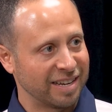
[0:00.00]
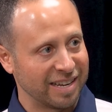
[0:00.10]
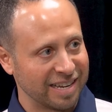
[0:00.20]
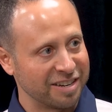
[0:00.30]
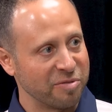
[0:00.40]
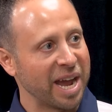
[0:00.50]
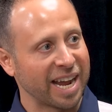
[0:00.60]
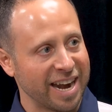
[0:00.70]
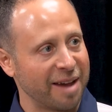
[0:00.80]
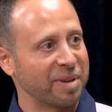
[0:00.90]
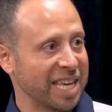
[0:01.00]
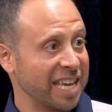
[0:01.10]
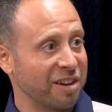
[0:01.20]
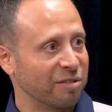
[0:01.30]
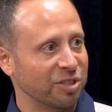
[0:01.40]
a new economic
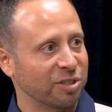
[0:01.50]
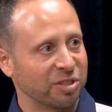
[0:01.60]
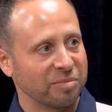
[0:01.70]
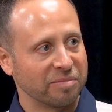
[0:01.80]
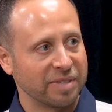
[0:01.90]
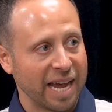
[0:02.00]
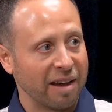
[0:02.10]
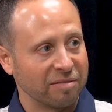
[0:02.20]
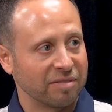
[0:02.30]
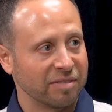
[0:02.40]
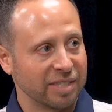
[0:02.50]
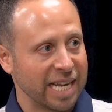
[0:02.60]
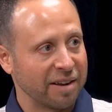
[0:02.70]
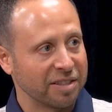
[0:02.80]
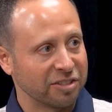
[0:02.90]
ecosystem down
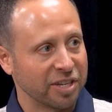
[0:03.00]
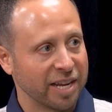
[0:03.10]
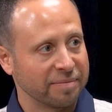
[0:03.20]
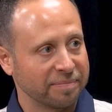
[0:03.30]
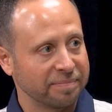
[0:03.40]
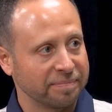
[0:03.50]
in the state.